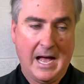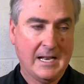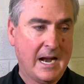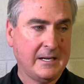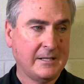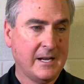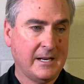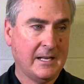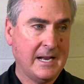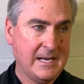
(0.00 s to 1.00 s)
I liked it down
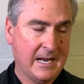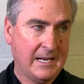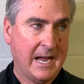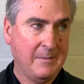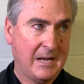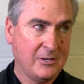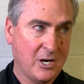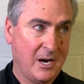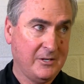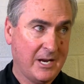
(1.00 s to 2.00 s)
the late in that game, got
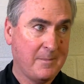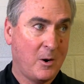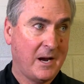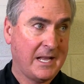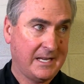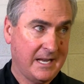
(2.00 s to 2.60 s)
Jamar out of that